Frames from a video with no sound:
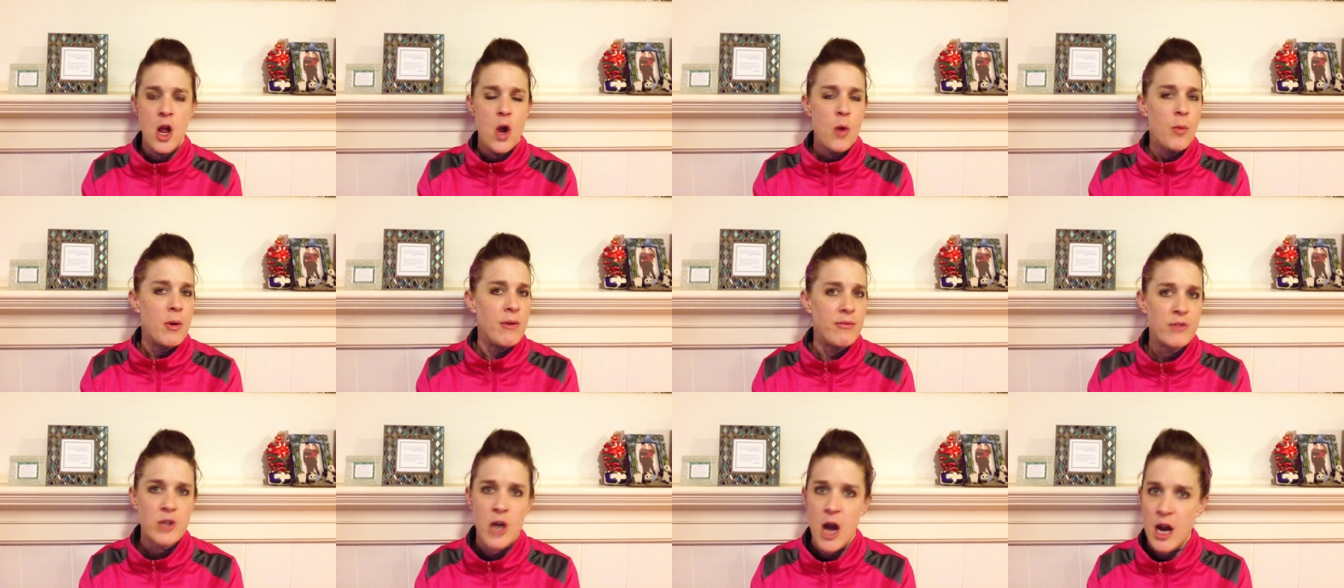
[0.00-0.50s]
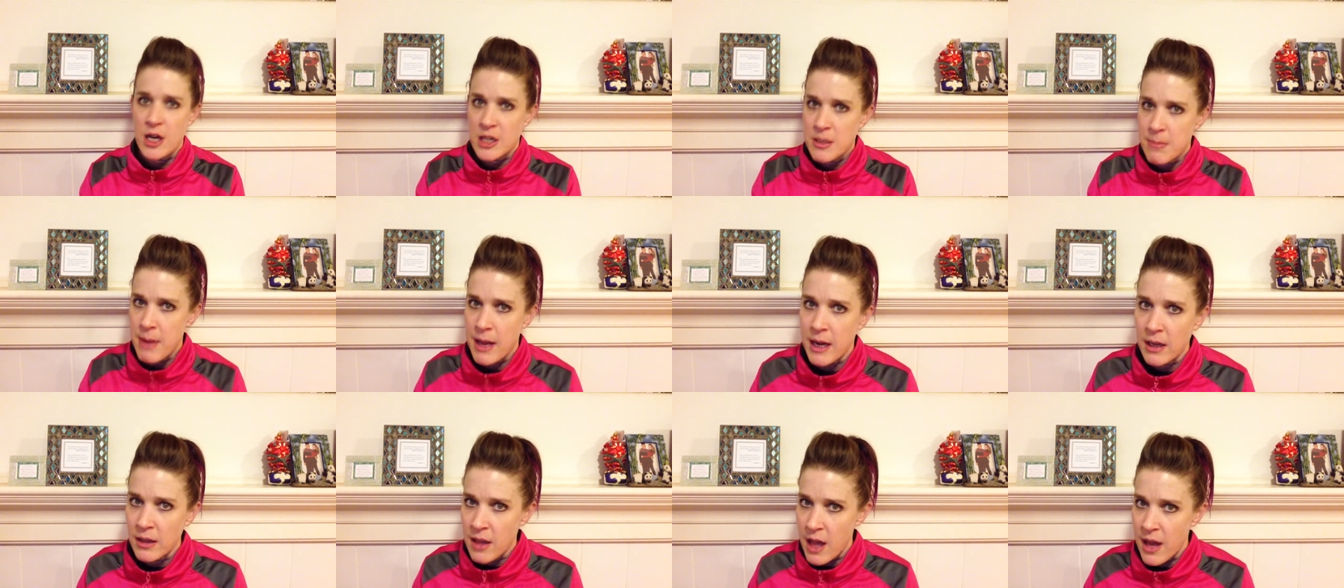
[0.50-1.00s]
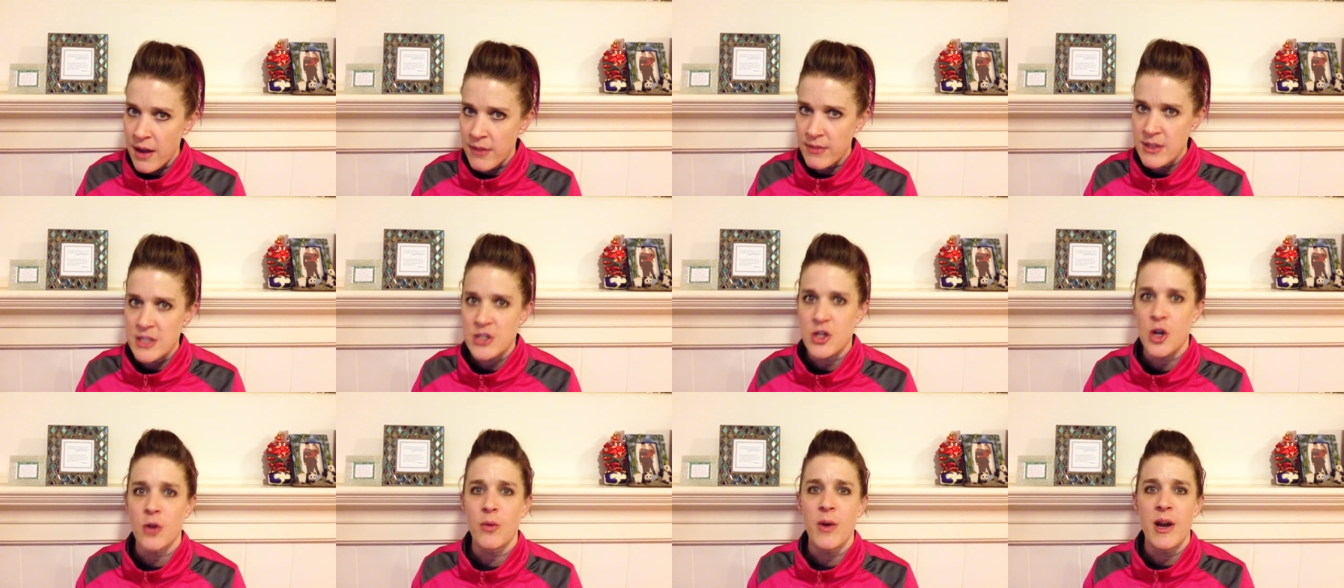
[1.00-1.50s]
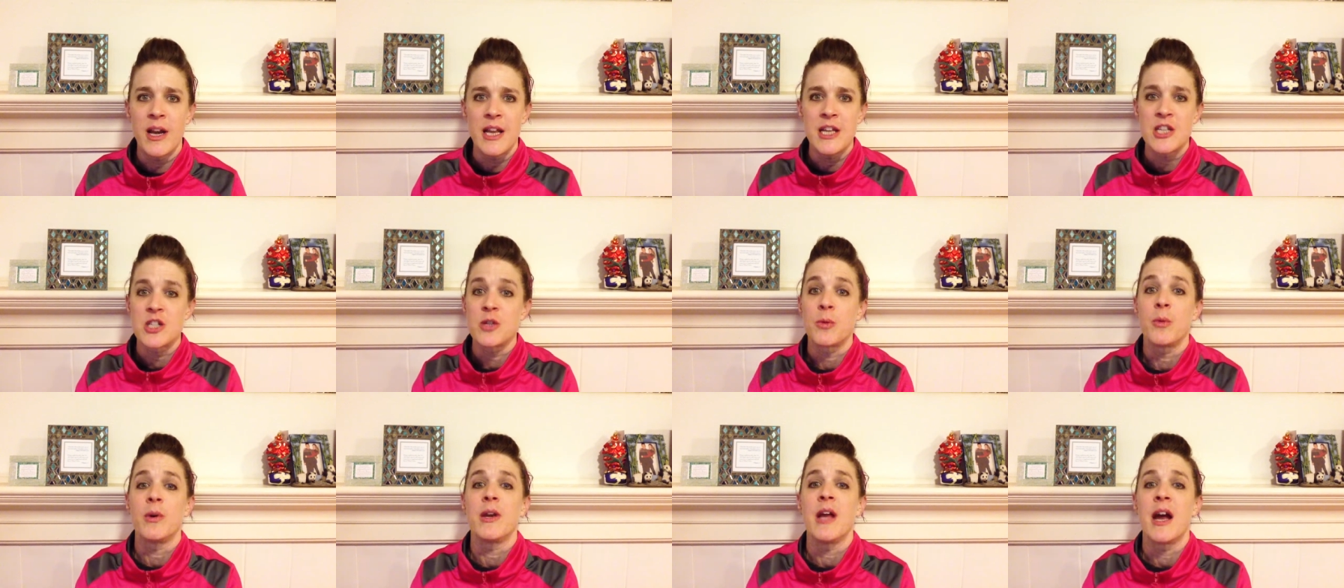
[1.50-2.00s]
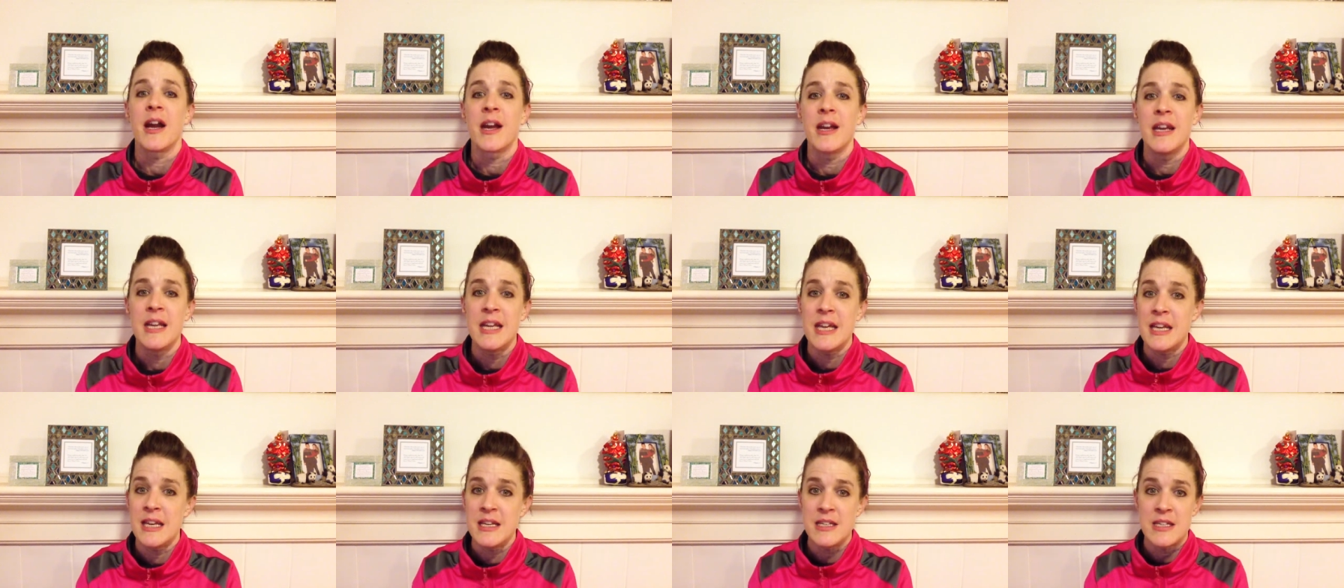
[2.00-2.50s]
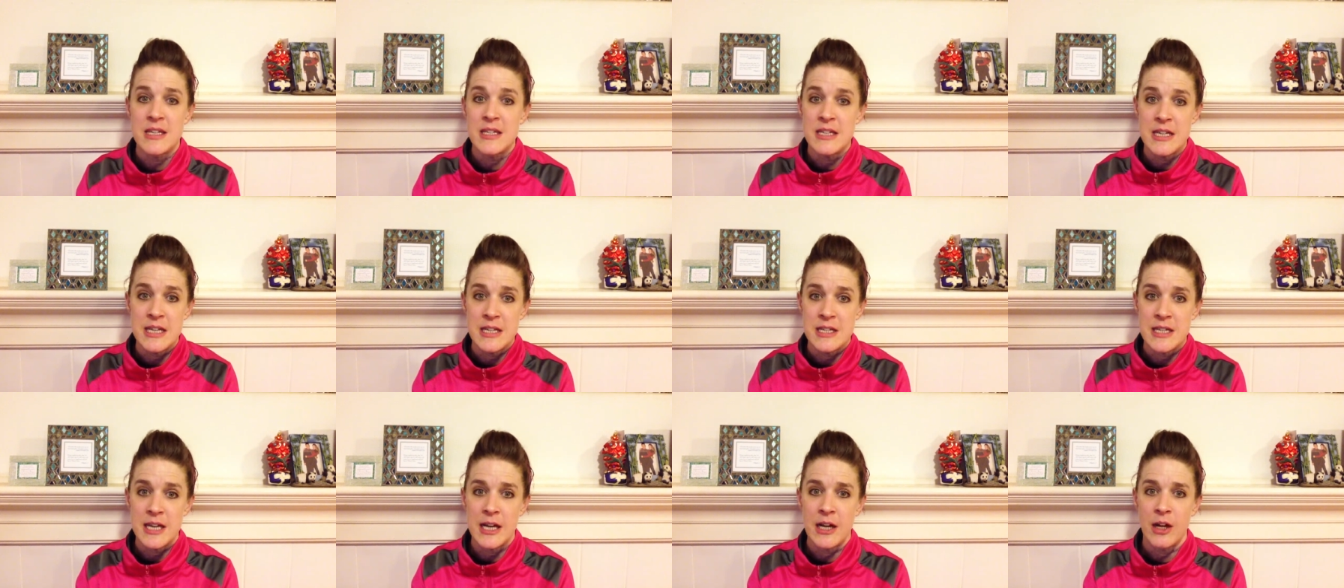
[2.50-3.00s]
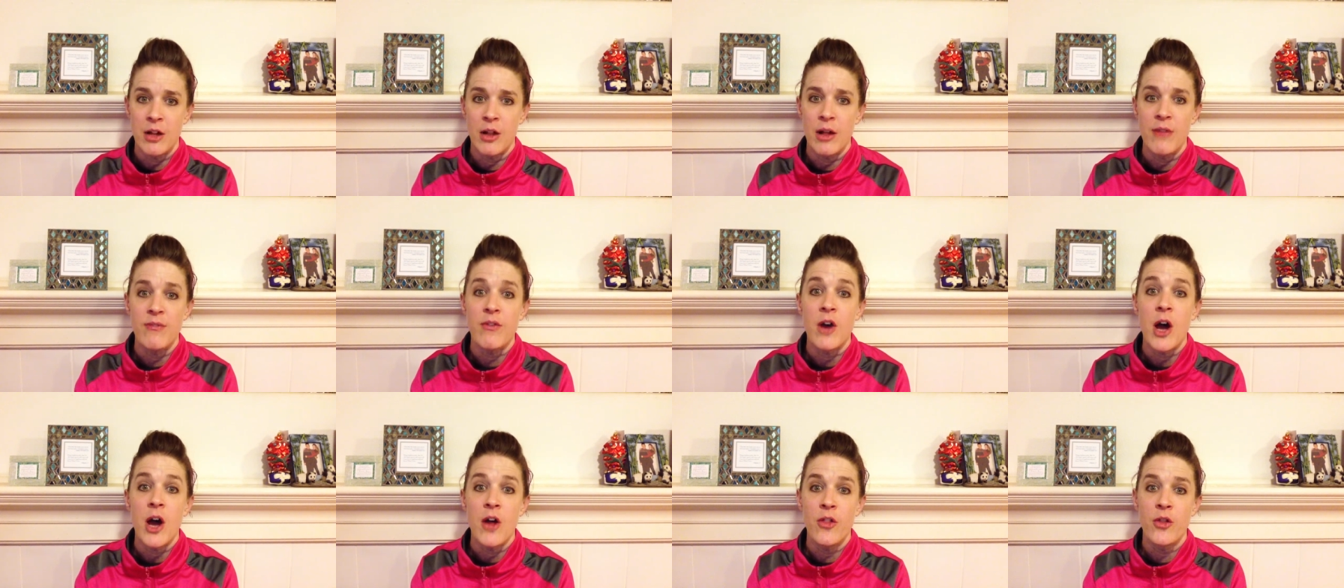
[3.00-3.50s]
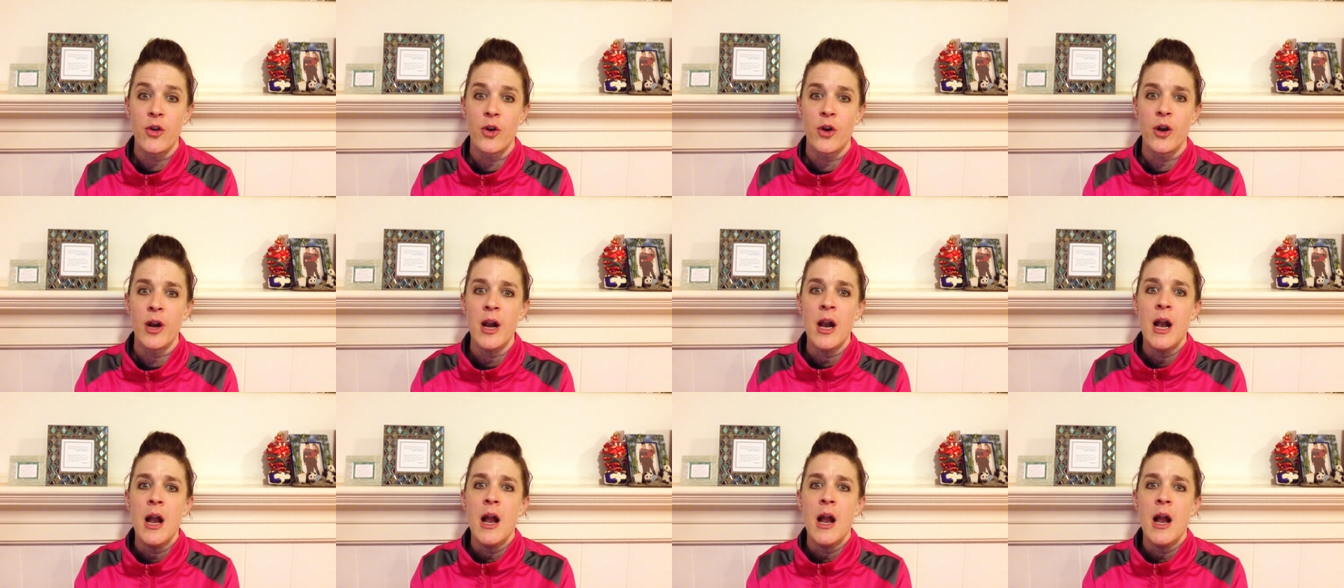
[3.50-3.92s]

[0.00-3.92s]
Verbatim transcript: We've talked about a lot of these already, so we're not going to get into detail of other